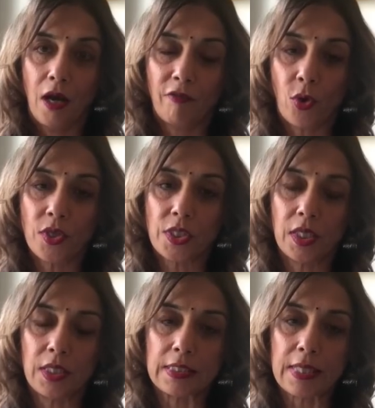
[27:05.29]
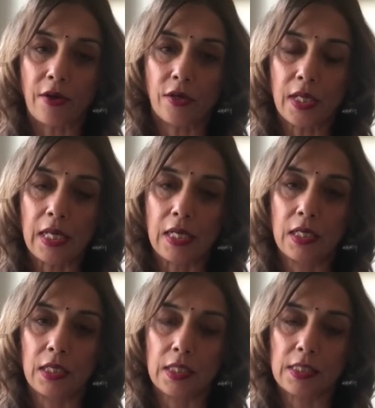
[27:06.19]
Of course, Saturn in
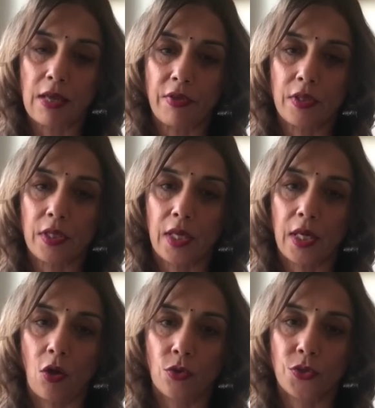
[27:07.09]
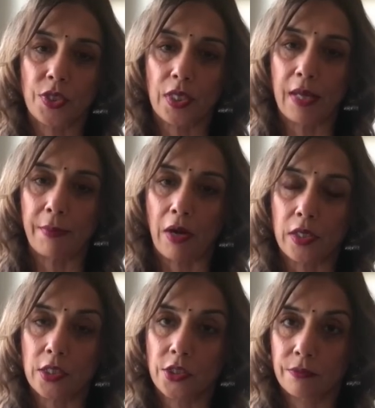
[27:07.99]
the 7th can also delay
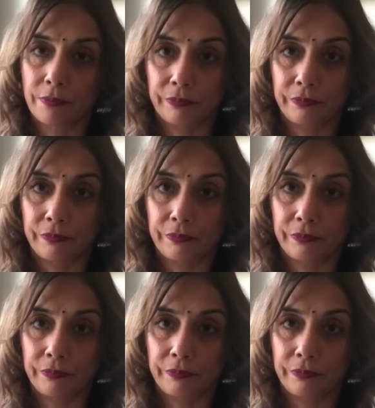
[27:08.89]
marriage